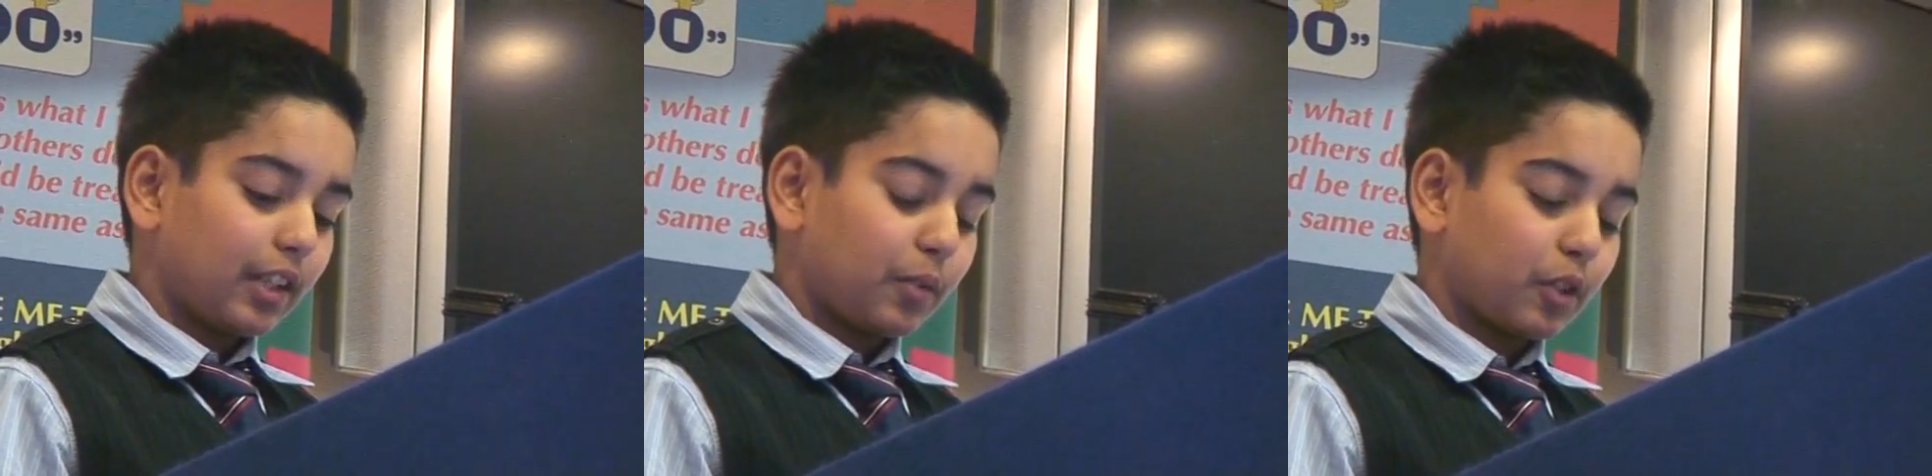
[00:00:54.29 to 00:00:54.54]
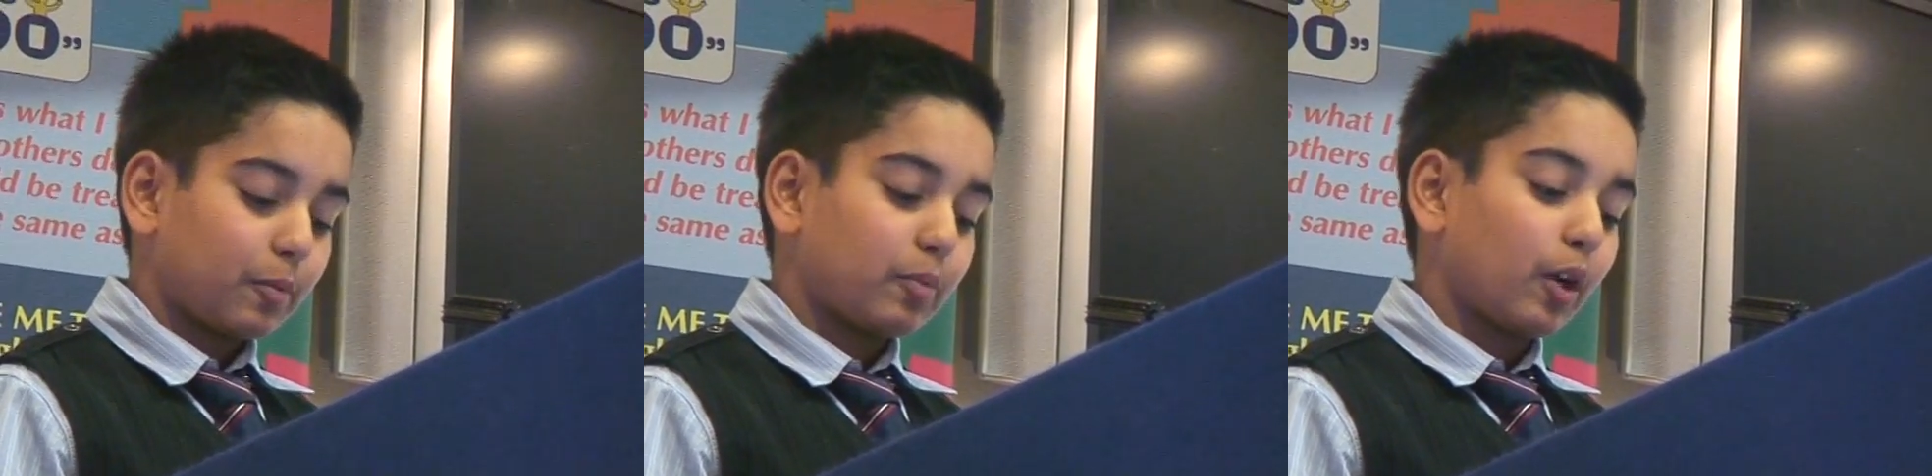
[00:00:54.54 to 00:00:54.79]
It
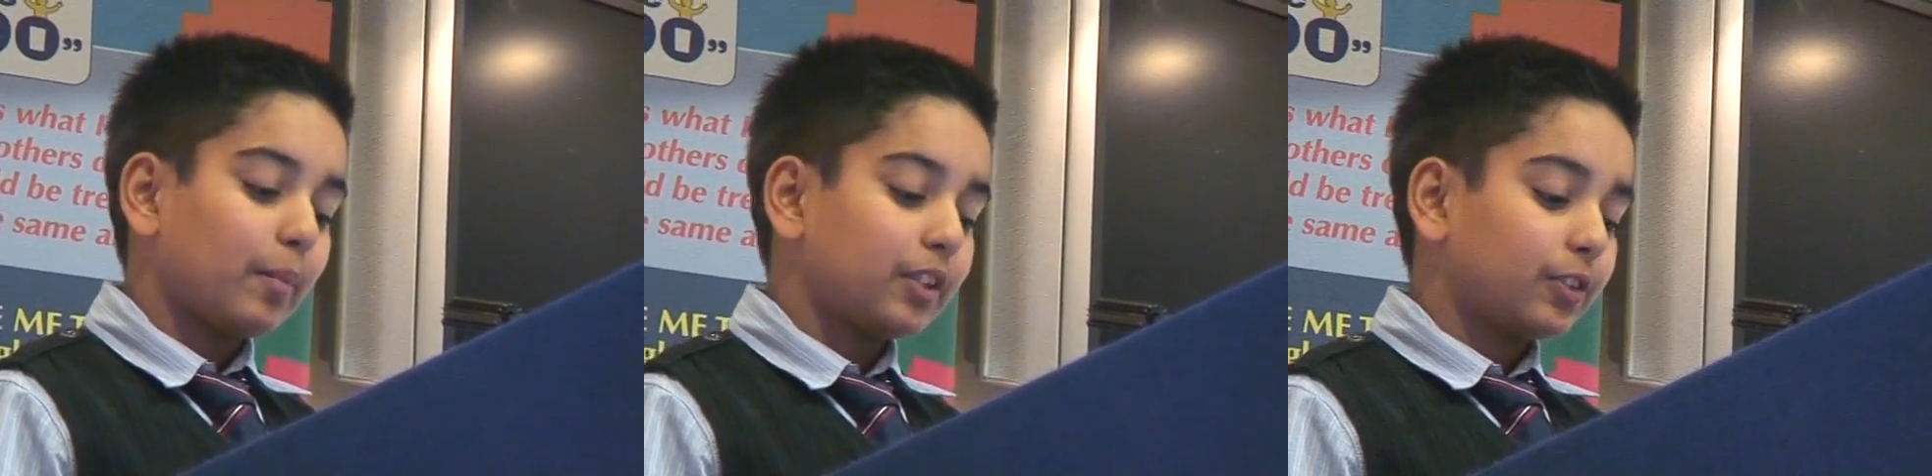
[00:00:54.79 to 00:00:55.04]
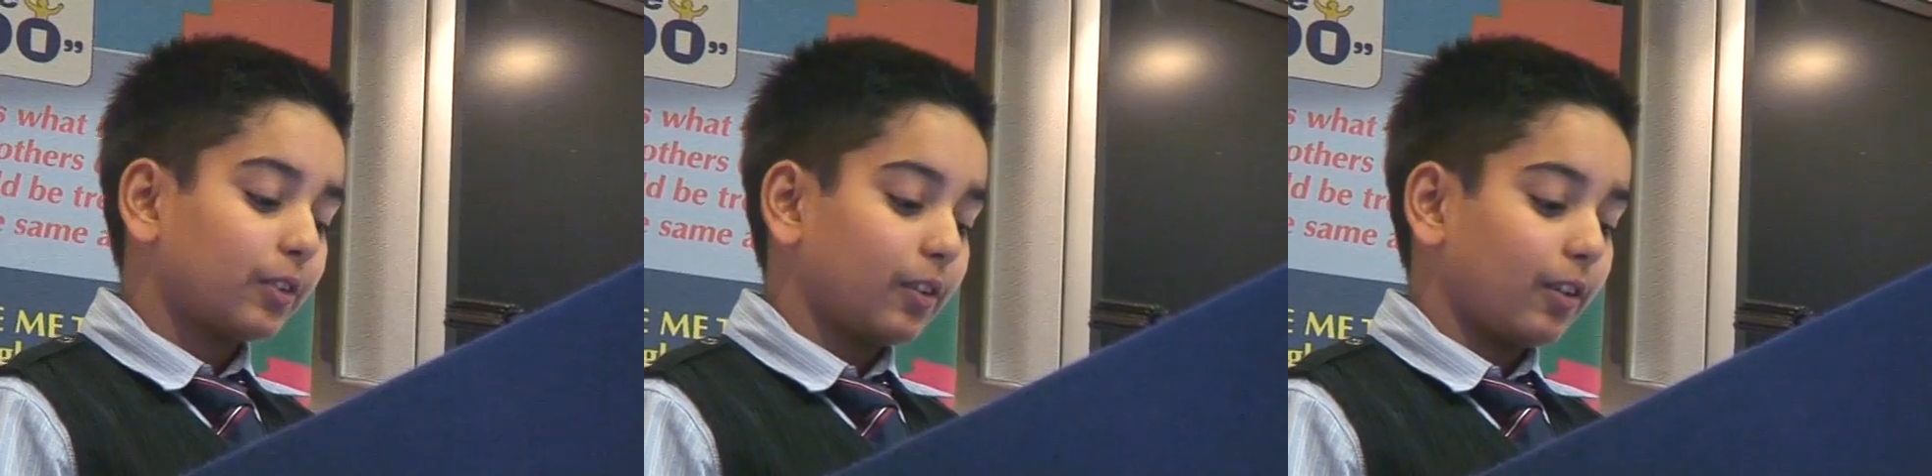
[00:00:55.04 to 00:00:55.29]
would have
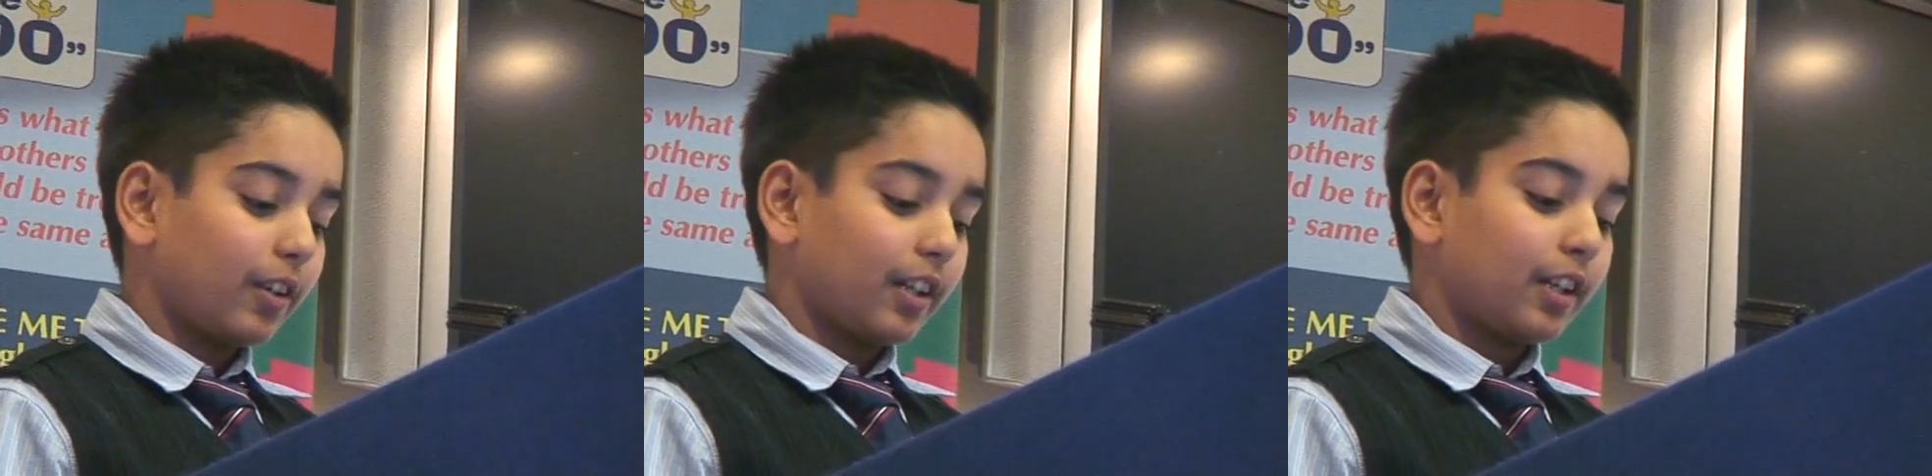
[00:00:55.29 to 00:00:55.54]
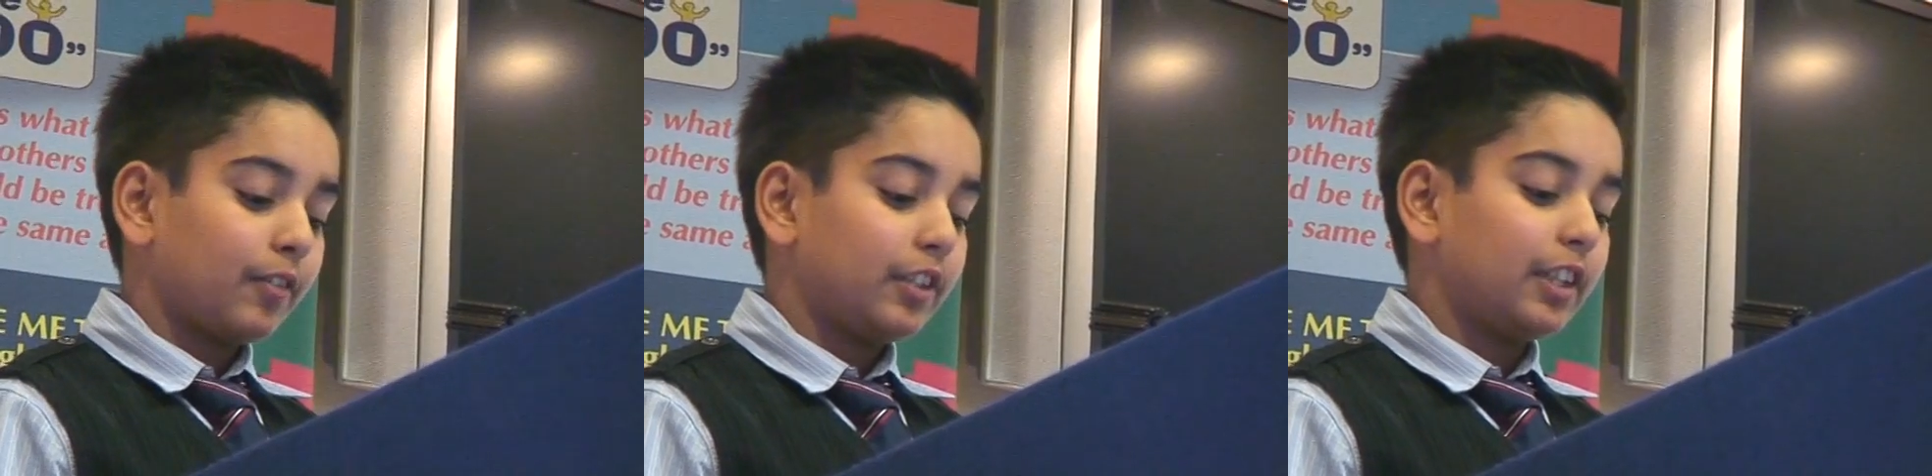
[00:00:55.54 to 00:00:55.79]
probably took longer
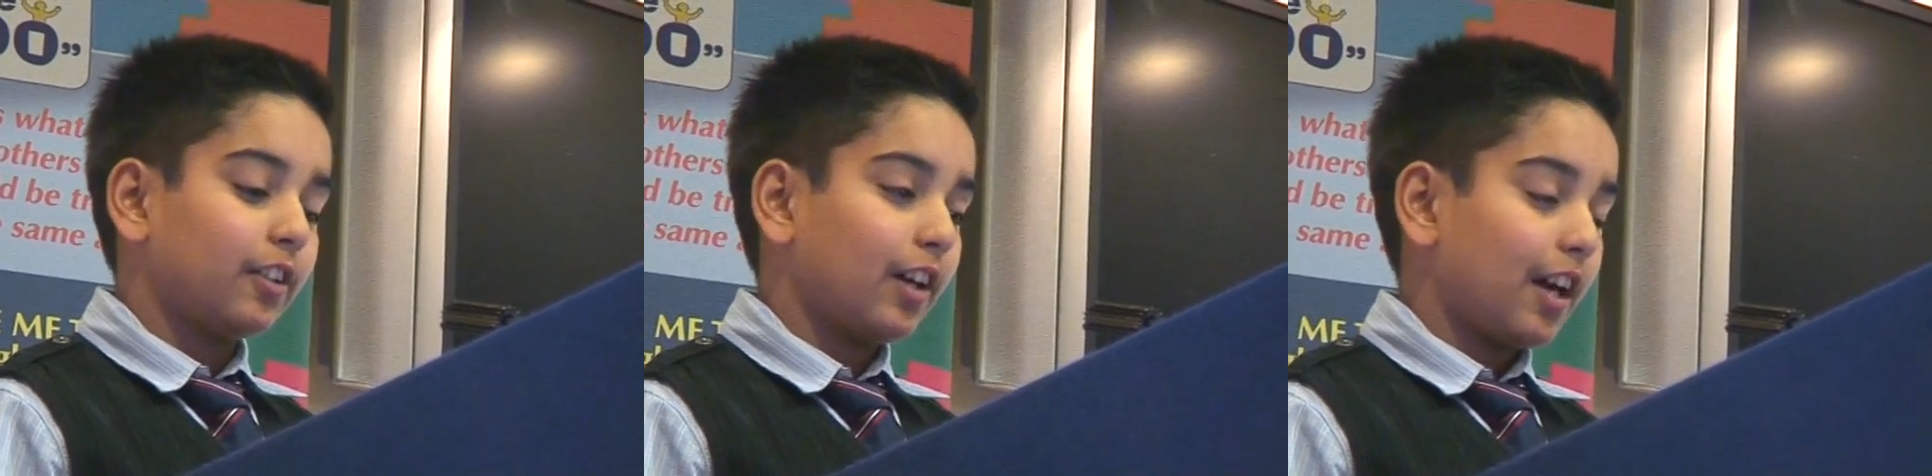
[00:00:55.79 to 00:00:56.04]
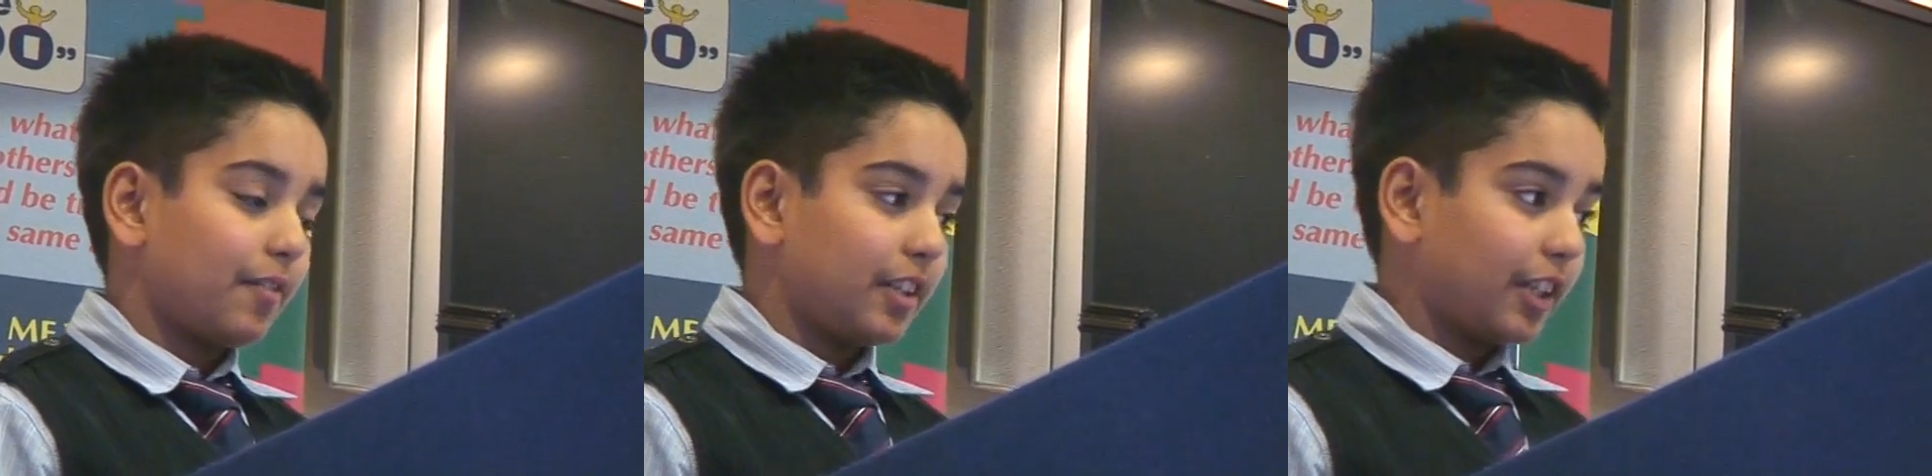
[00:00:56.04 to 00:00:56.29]
if he did
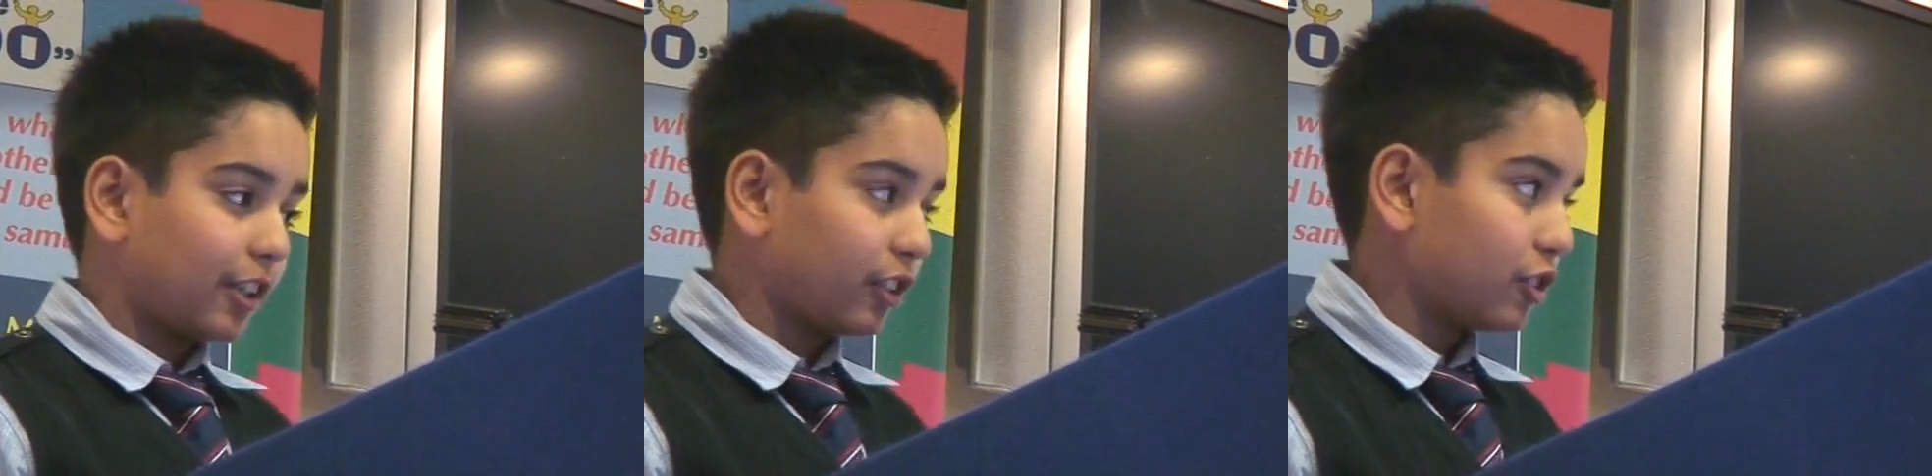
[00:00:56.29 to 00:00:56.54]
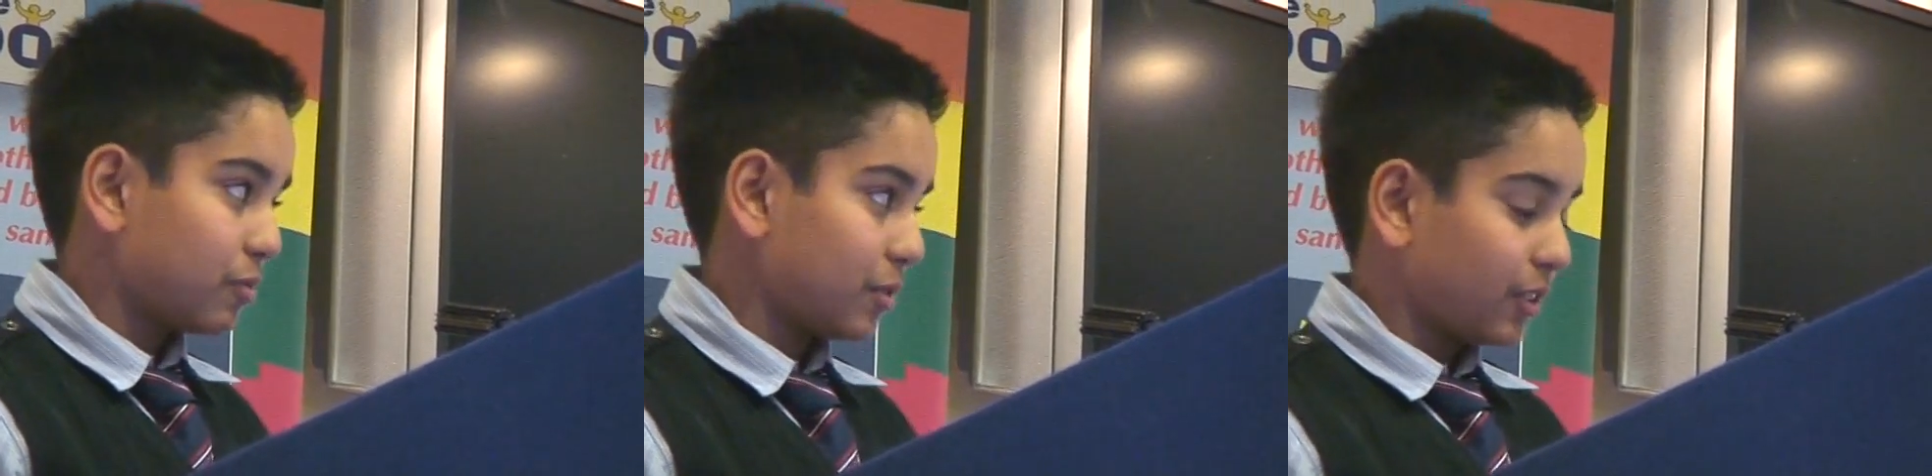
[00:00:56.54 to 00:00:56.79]
not have the
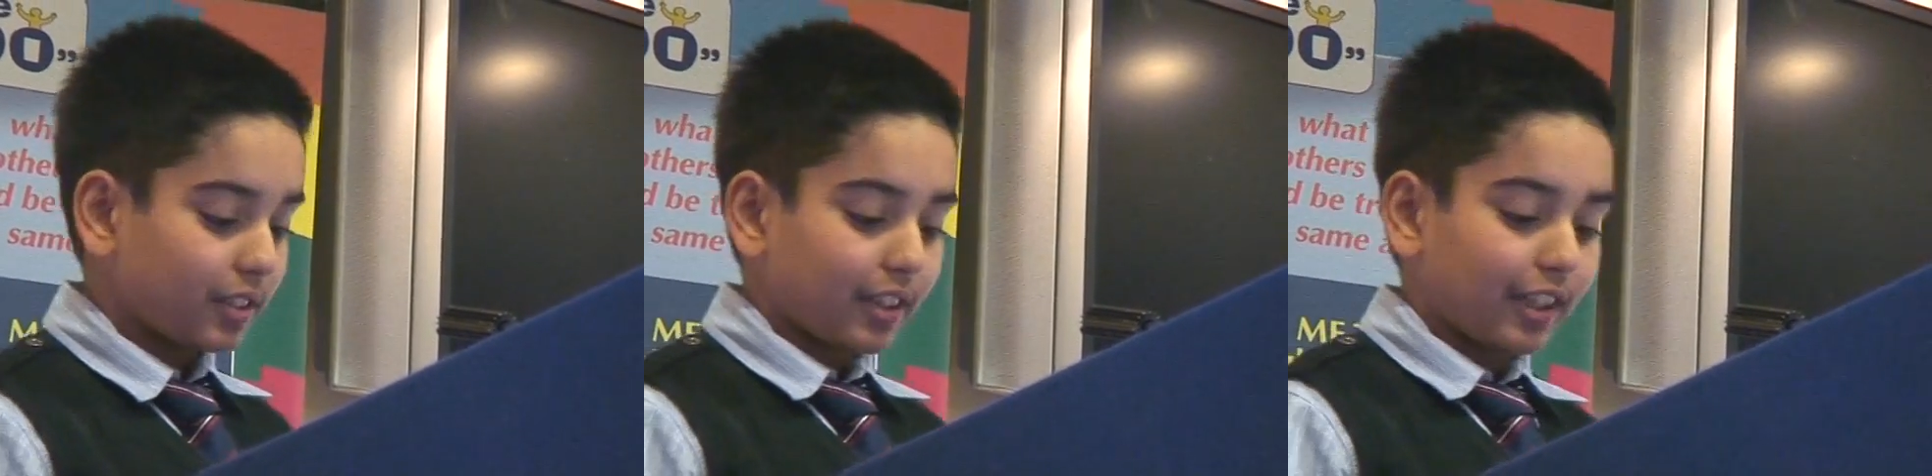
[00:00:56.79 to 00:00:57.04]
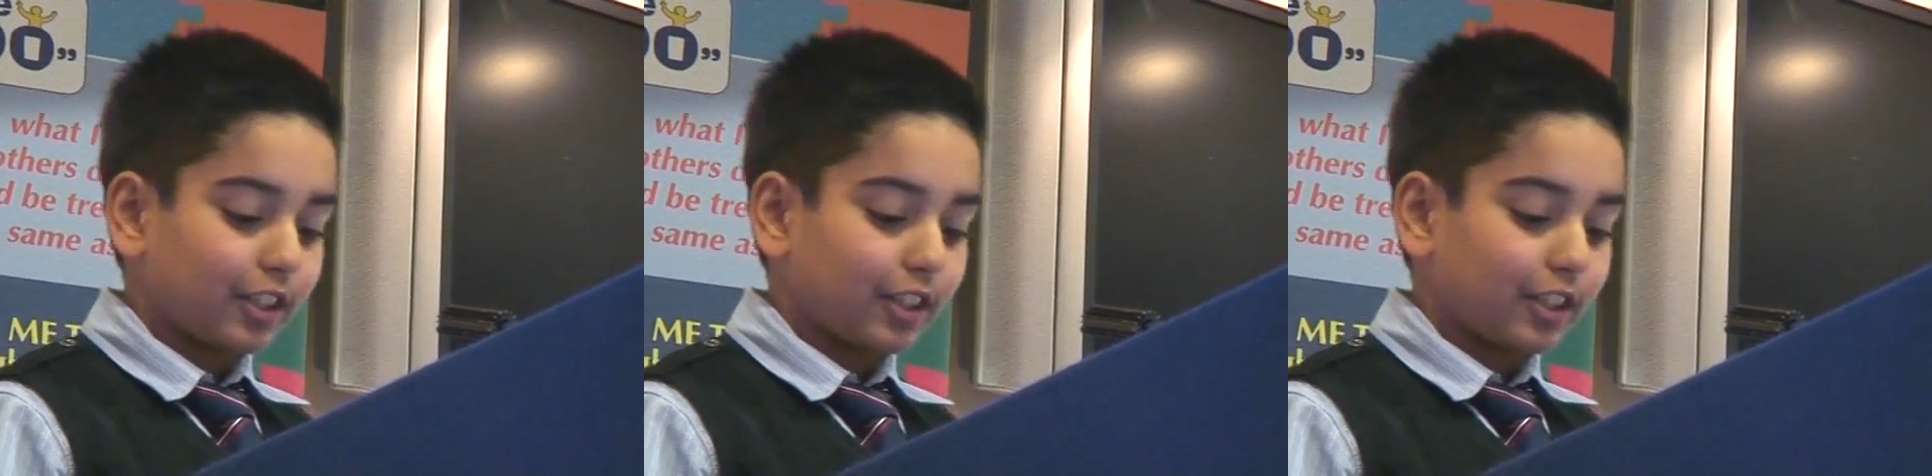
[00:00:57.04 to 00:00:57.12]
encouragement